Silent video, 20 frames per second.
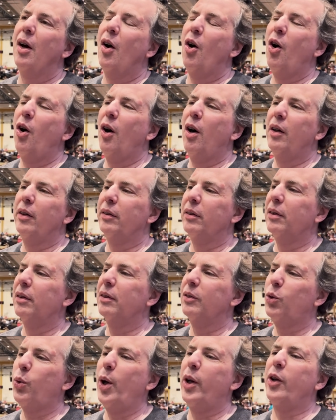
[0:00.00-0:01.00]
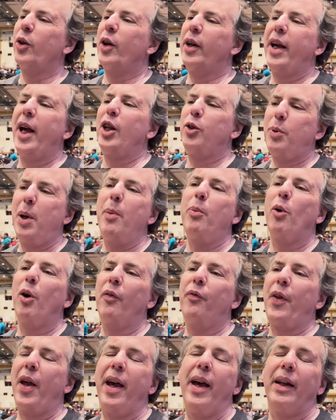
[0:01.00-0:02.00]
on Twitter and asked people
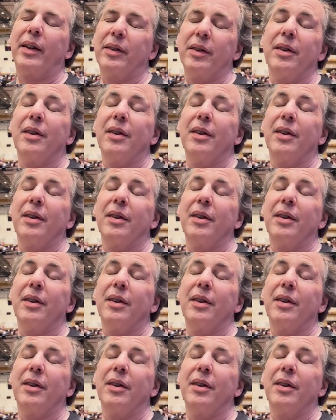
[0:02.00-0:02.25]
if they had